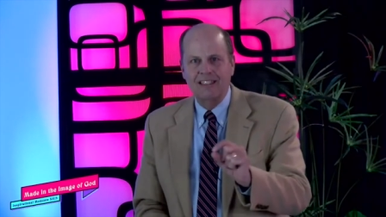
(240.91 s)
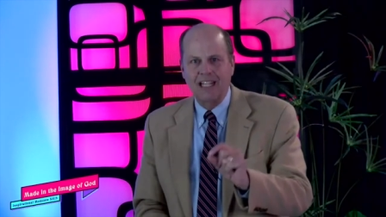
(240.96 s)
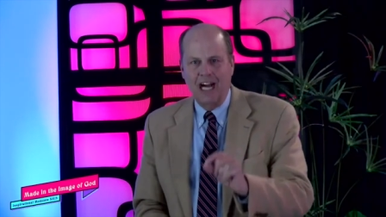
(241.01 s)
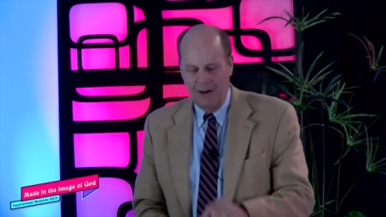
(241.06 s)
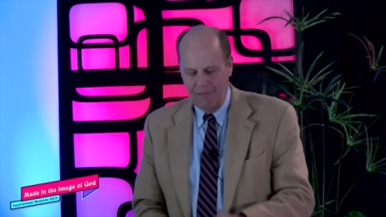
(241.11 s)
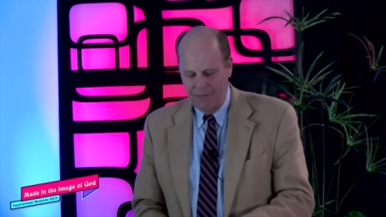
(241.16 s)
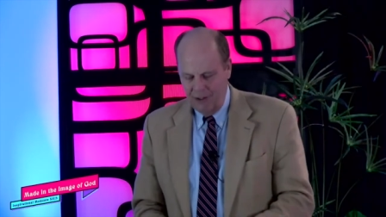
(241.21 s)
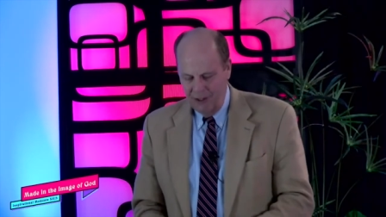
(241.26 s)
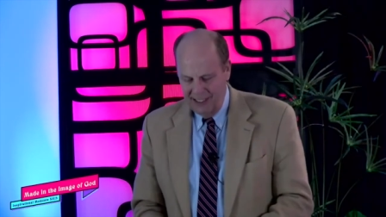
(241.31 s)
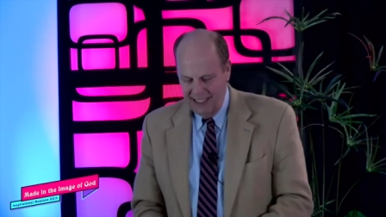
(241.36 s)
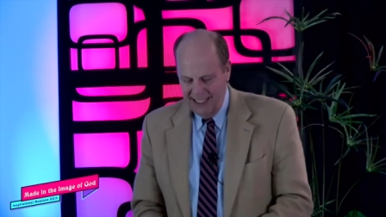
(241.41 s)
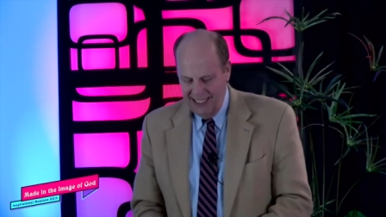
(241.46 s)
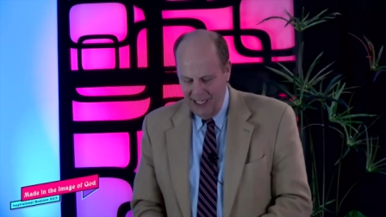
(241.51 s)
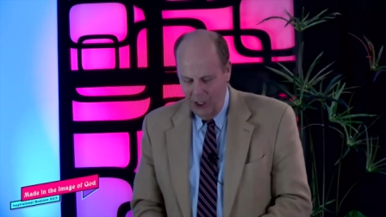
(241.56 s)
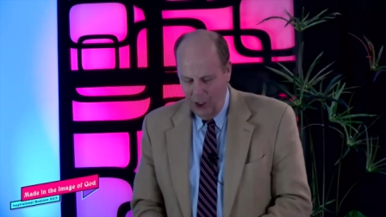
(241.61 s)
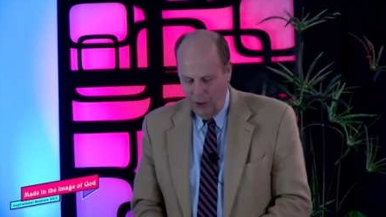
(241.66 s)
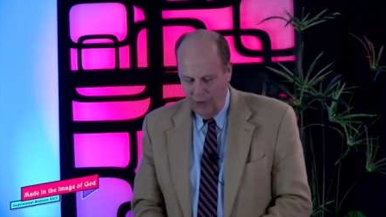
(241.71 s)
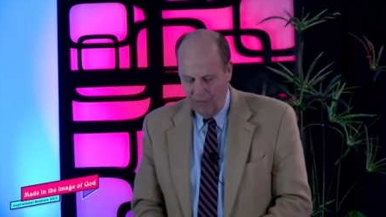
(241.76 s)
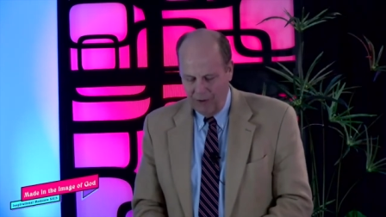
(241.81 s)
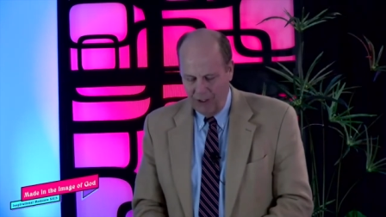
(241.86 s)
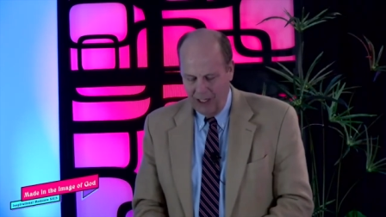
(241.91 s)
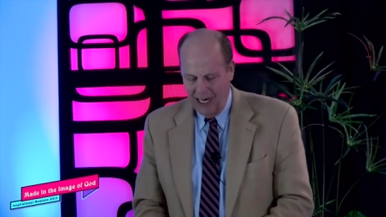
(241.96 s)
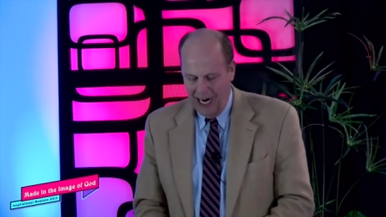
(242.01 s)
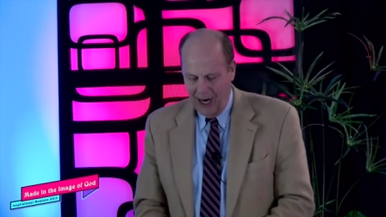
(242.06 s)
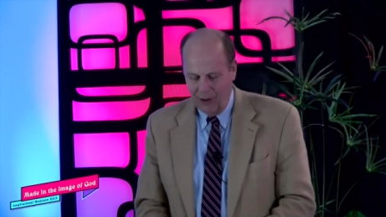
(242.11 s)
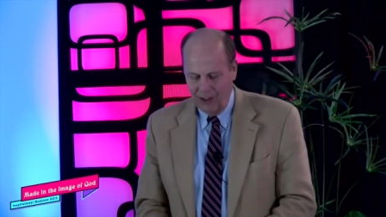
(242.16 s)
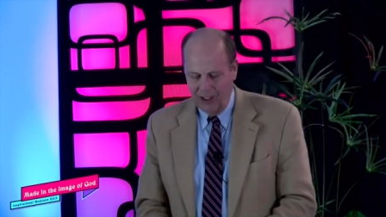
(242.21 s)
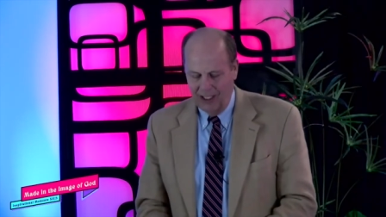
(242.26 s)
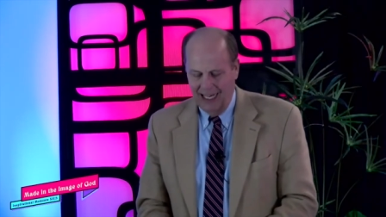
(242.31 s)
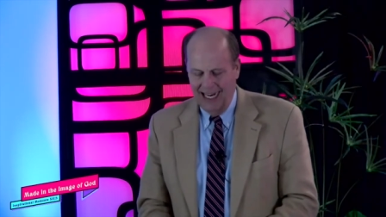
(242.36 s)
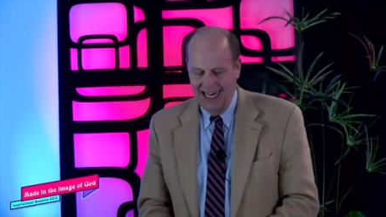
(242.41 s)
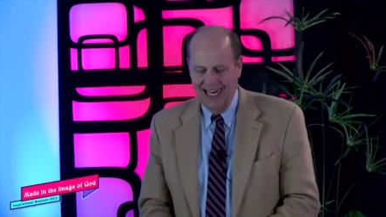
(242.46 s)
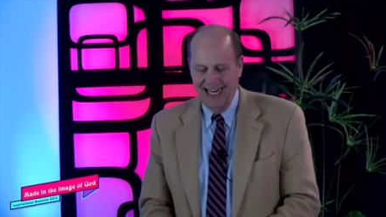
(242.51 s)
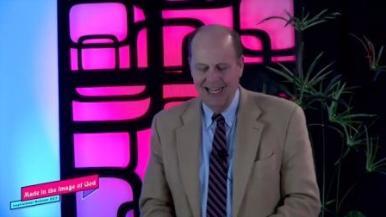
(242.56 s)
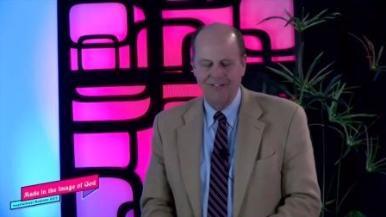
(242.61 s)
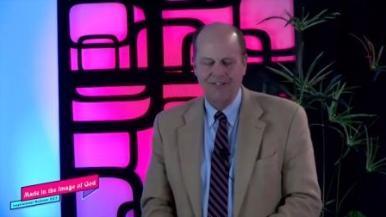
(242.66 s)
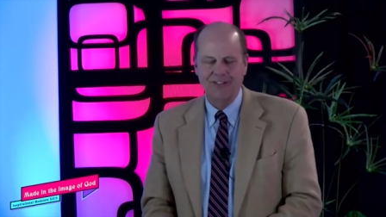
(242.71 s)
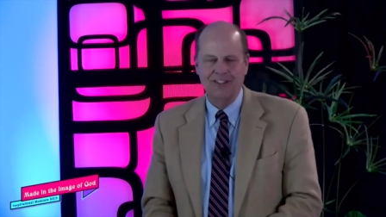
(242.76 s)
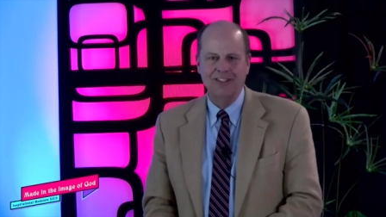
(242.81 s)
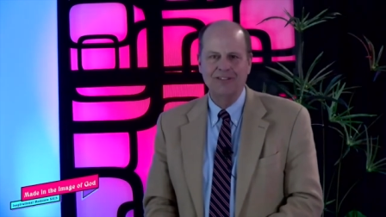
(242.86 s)
sovereignty over our
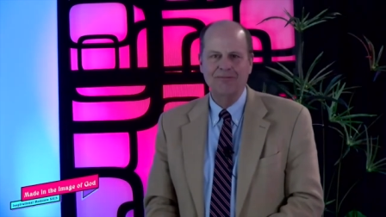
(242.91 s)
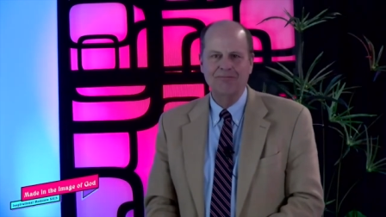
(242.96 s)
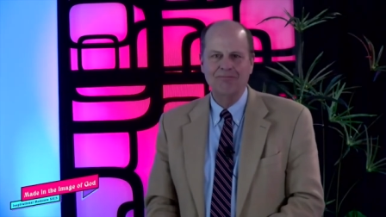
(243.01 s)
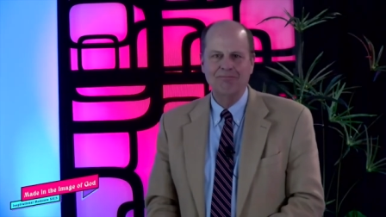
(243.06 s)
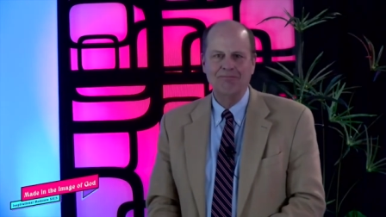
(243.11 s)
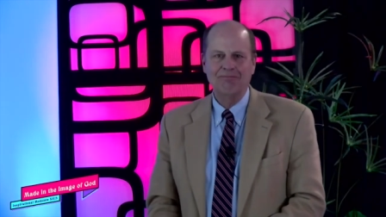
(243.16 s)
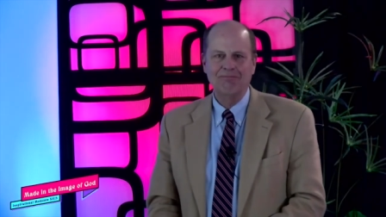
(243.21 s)
lives.